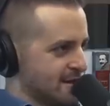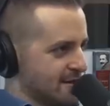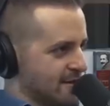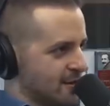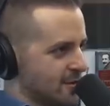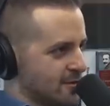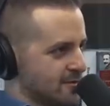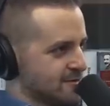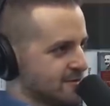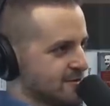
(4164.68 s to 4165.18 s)
at
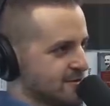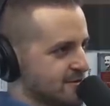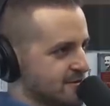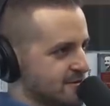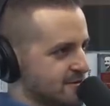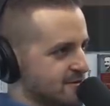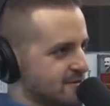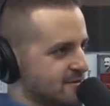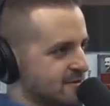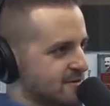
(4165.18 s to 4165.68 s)
those
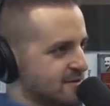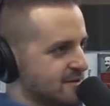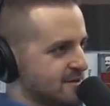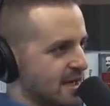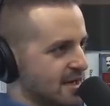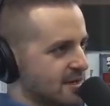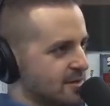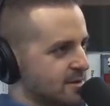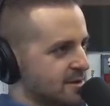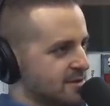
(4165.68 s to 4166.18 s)

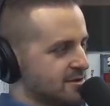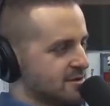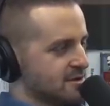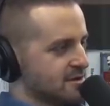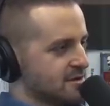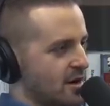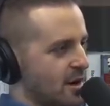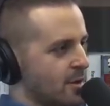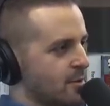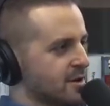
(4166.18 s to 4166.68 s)
takeaway
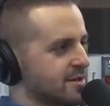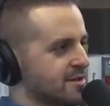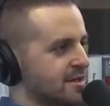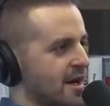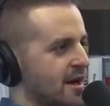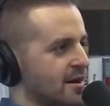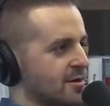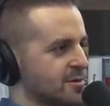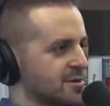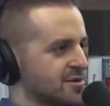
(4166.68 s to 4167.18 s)
joints. I worked at
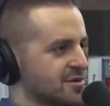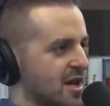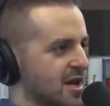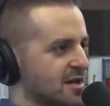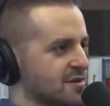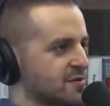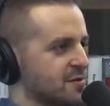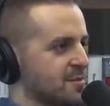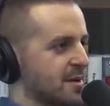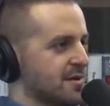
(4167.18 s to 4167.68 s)
Hungry
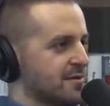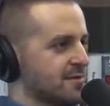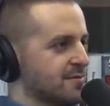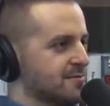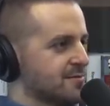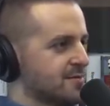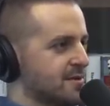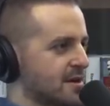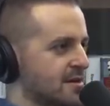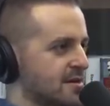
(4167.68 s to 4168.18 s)
Jack's for about
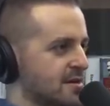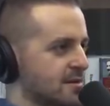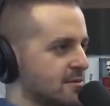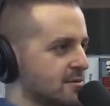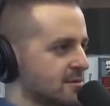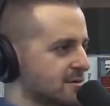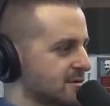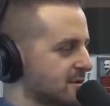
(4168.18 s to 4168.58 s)
a year or